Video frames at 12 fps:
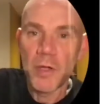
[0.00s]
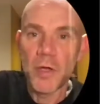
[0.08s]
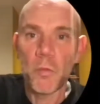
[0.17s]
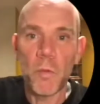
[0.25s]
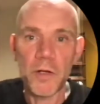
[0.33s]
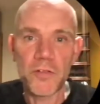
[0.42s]

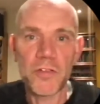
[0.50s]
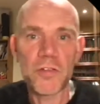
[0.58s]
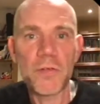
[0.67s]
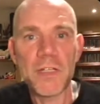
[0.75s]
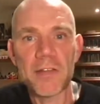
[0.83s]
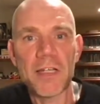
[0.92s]
one
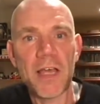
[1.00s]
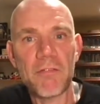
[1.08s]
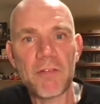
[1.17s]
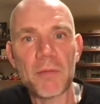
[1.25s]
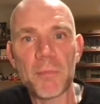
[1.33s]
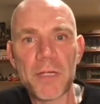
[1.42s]
street in
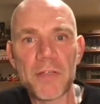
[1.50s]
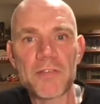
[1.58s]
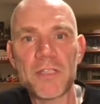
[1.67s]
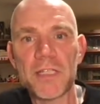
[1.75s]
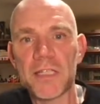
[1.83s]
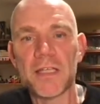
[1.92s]
every big
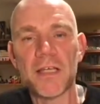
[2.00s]
city,